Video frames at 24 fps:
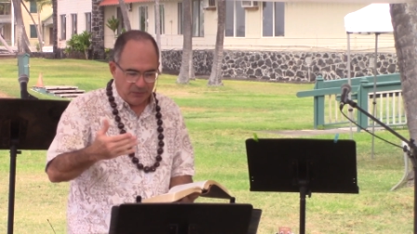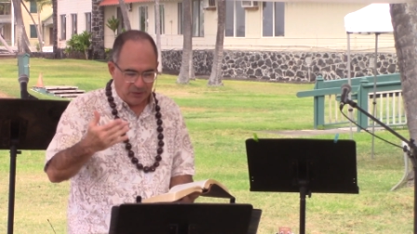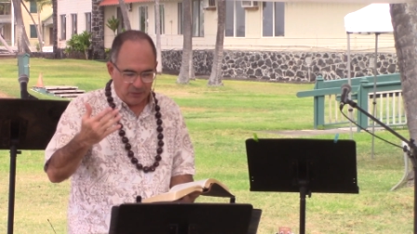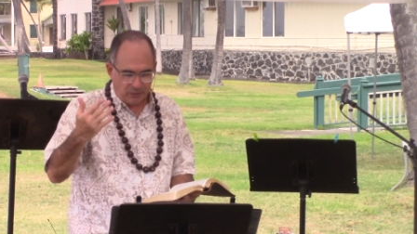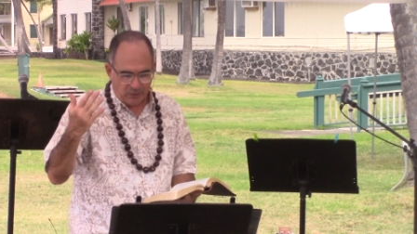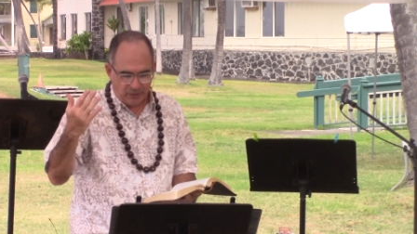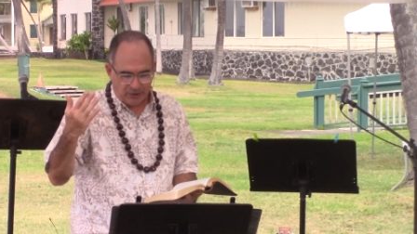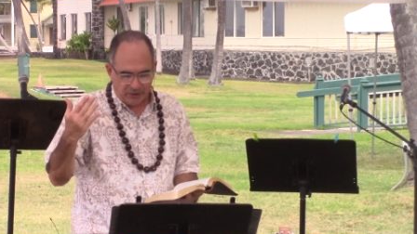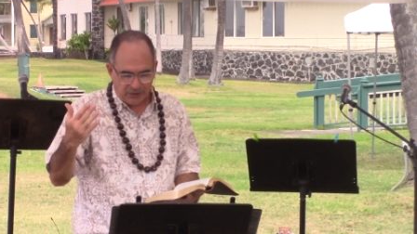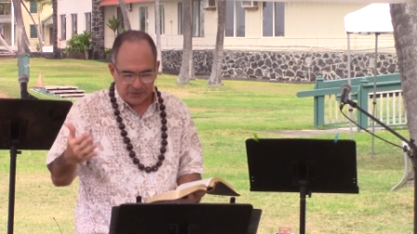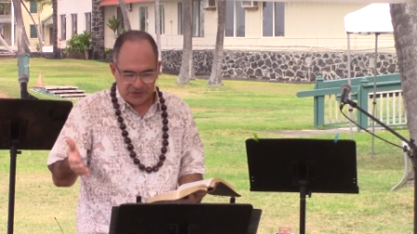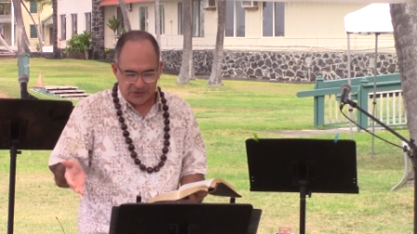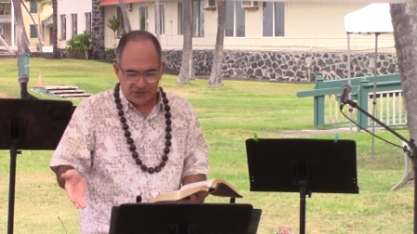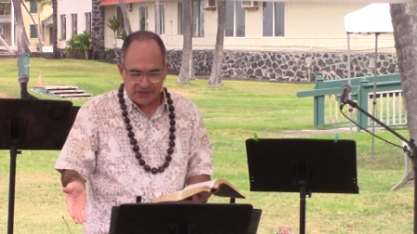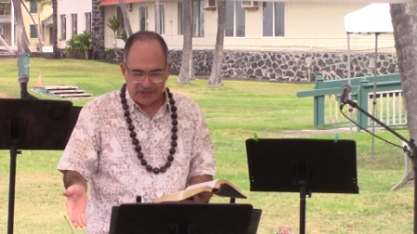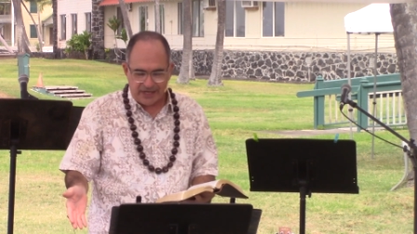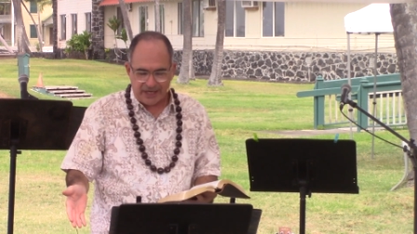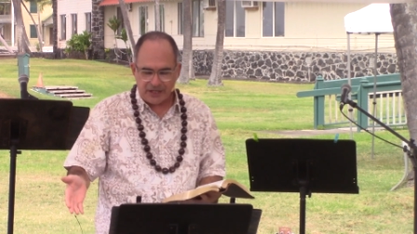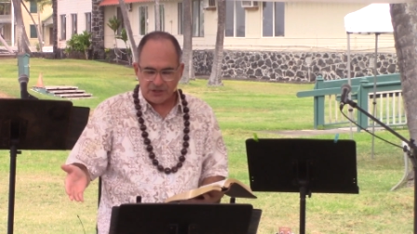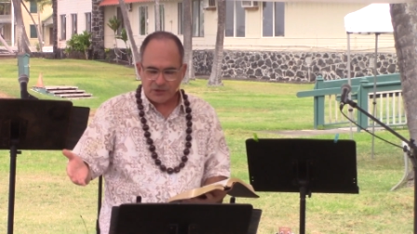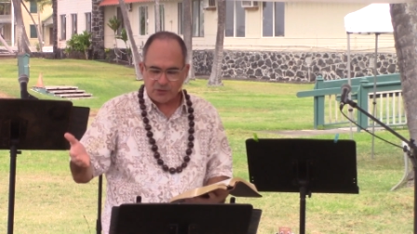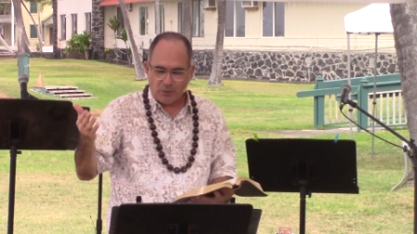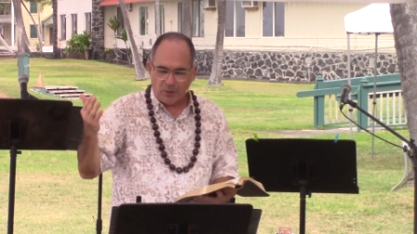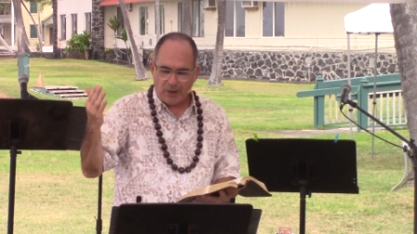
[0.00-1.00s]
but
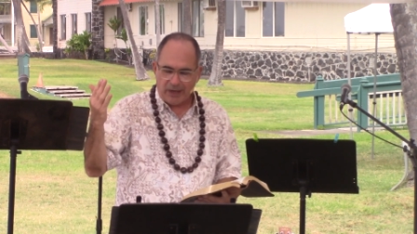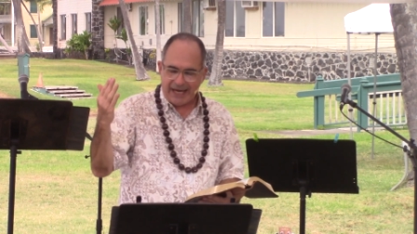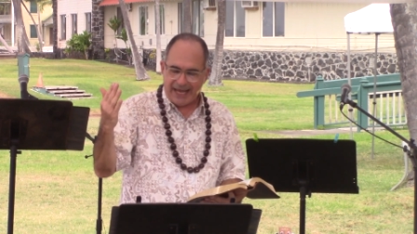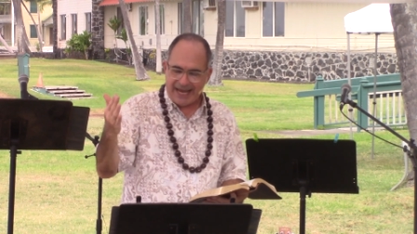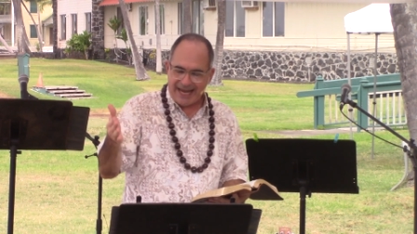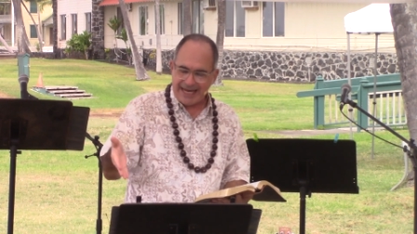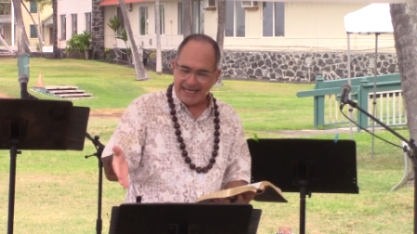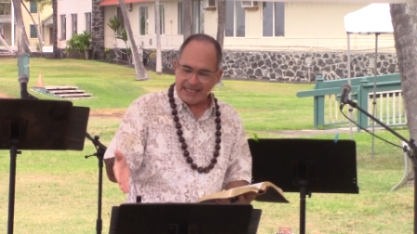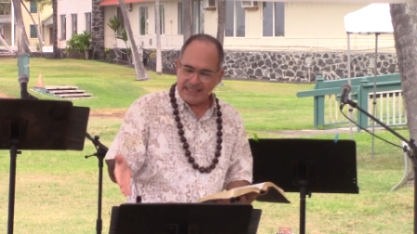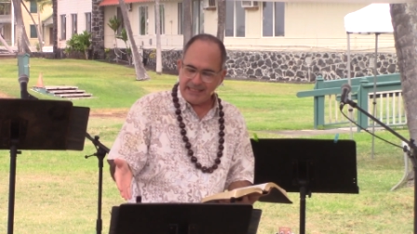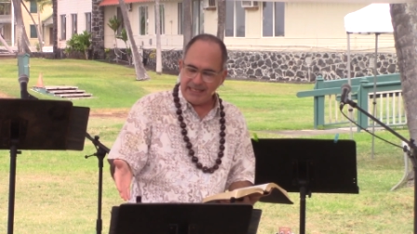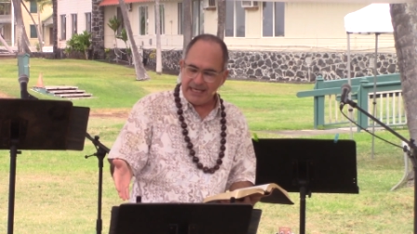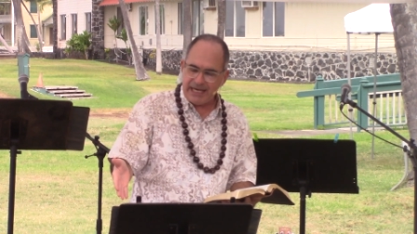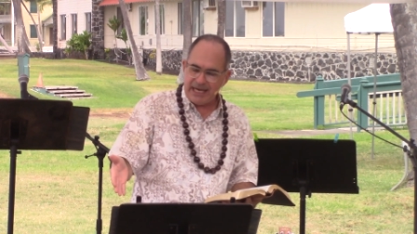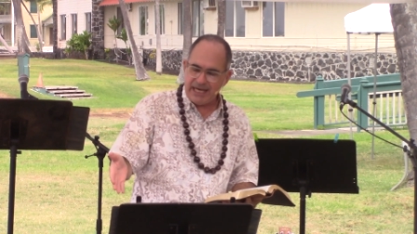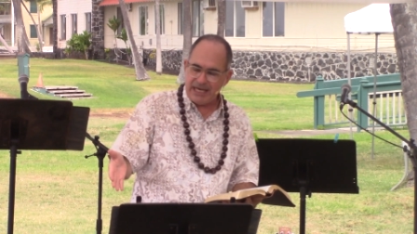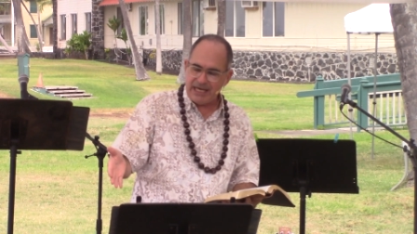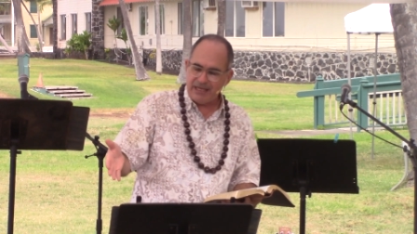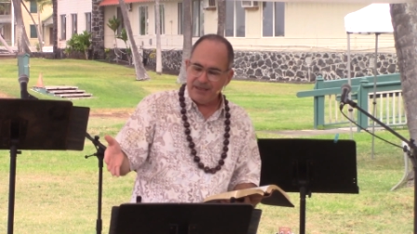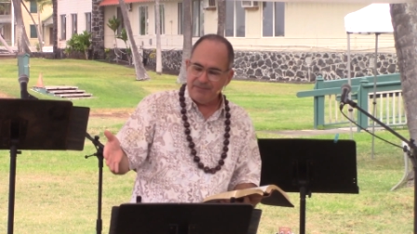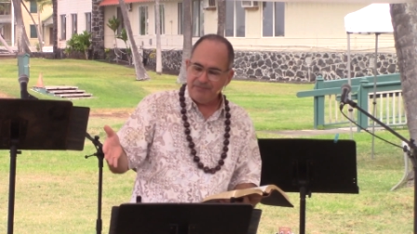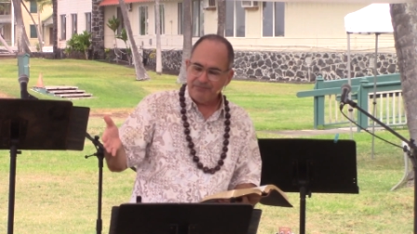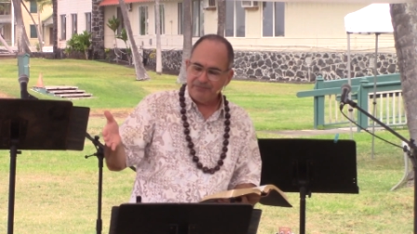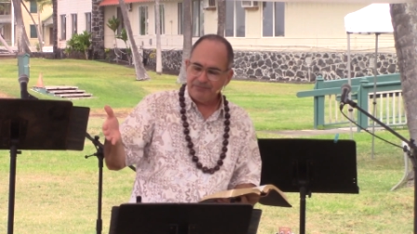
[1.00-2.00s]
106,
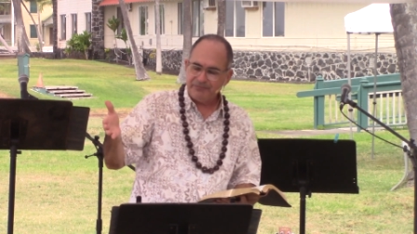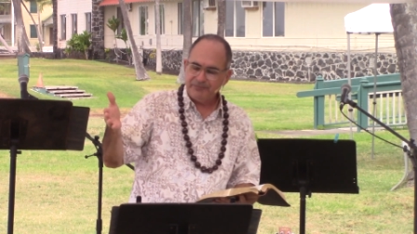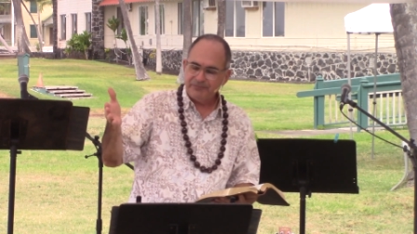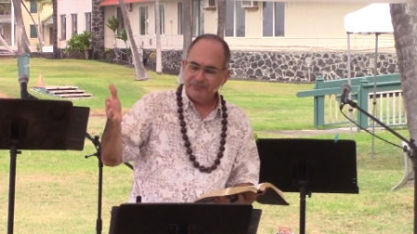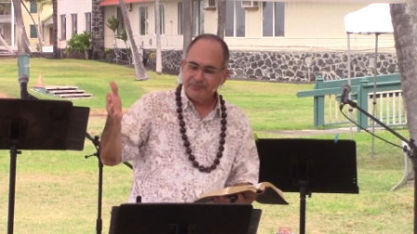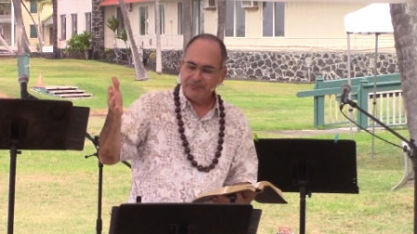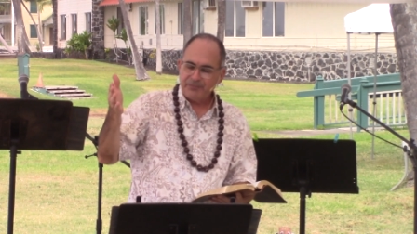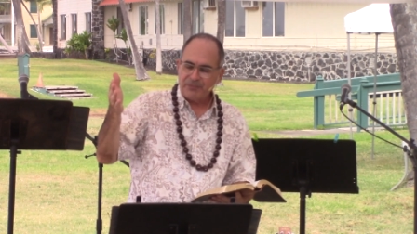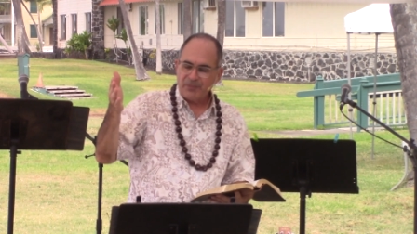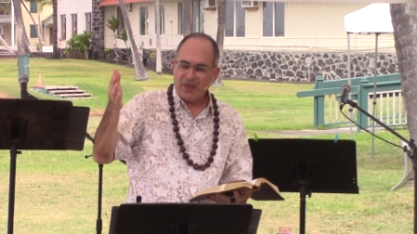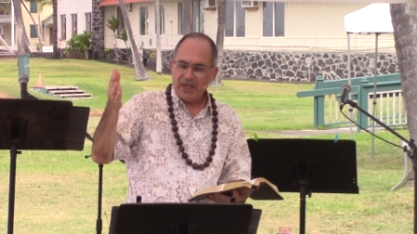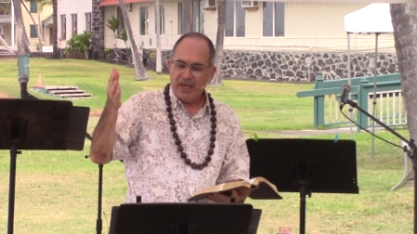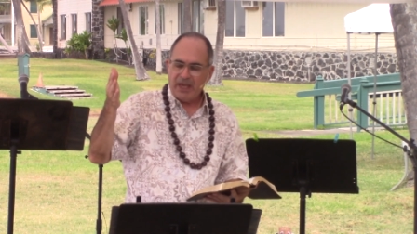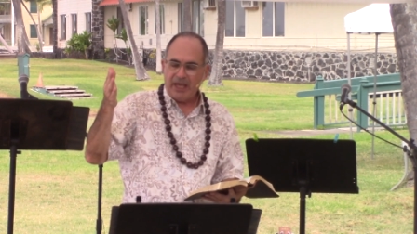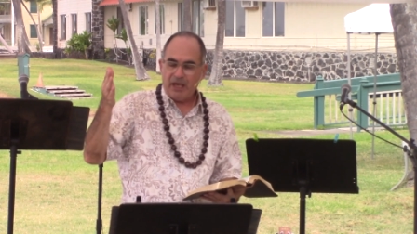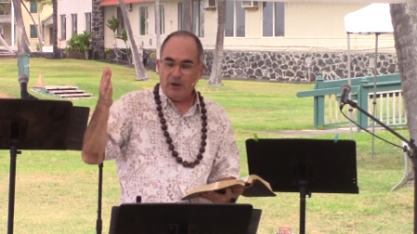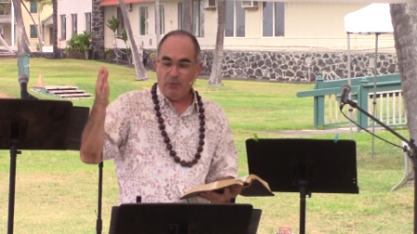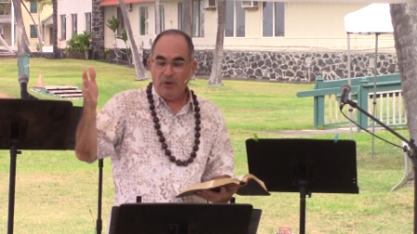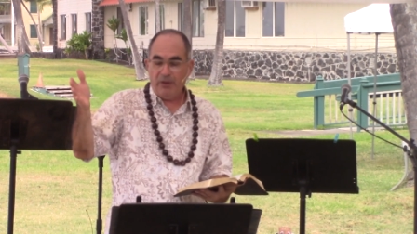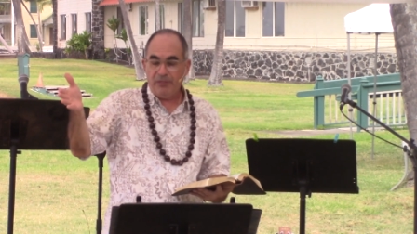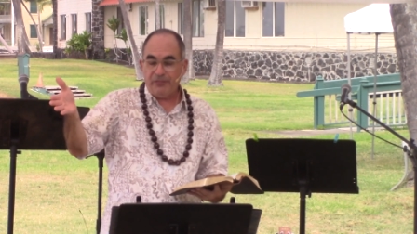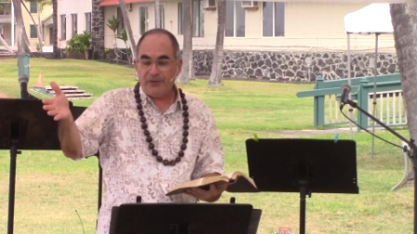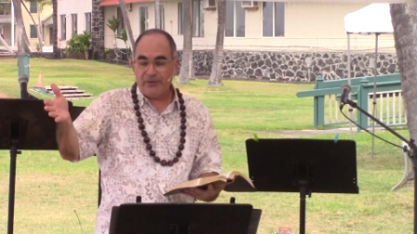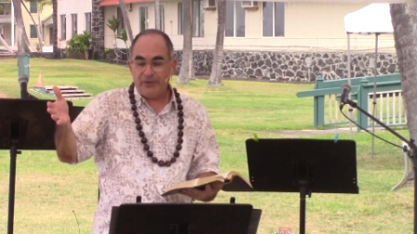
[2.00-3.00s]
118,
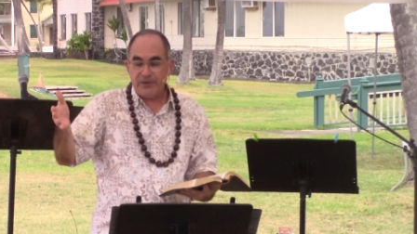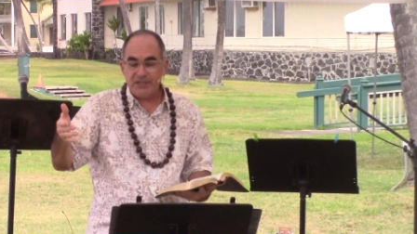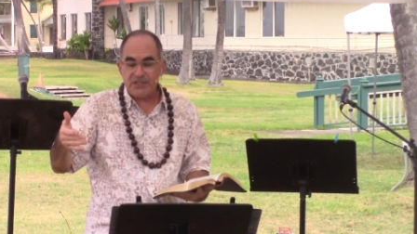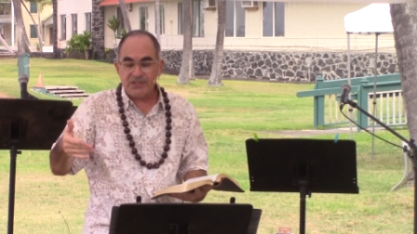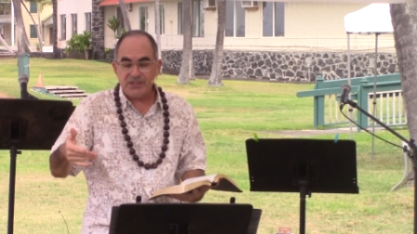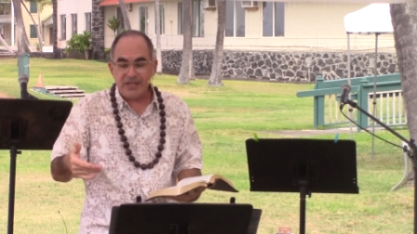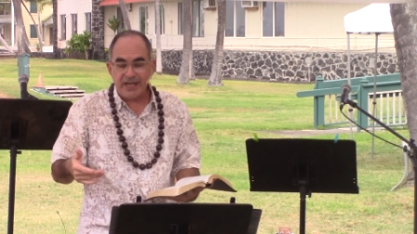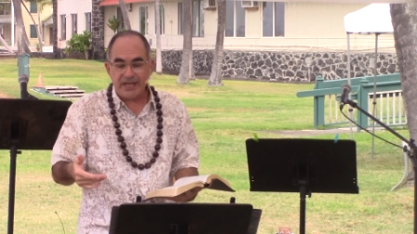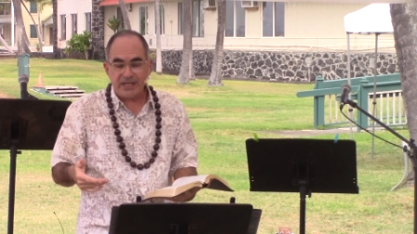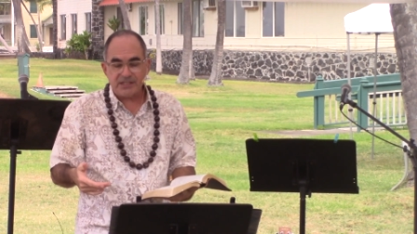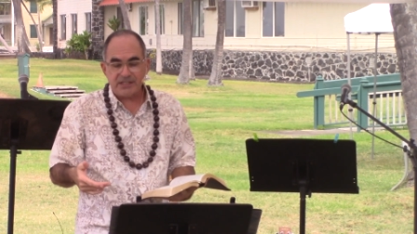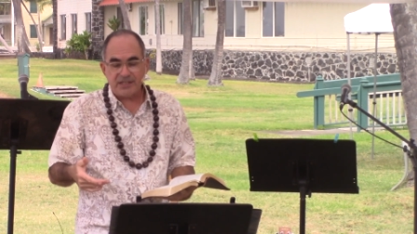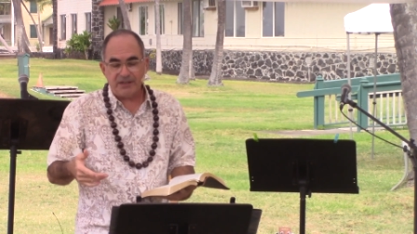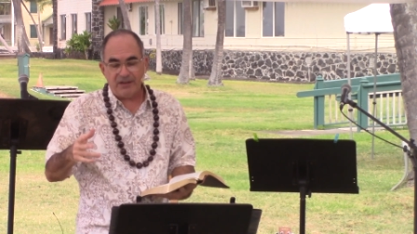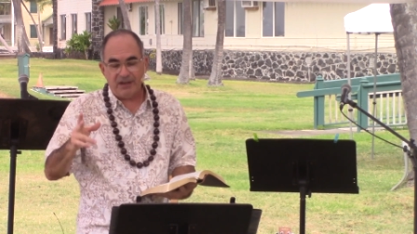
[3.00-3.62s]
and 136.